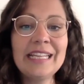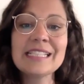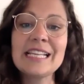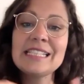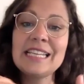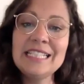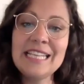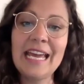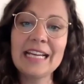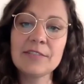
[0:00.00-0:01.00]
is as
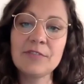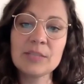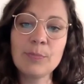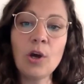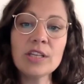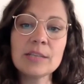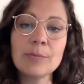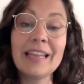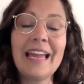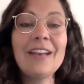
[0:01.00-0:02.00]
interactive as
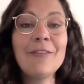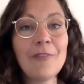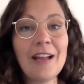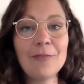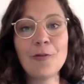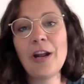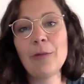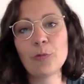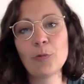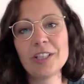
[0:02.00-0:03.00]
possible and fun for
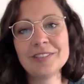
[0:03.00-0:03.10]
everyone?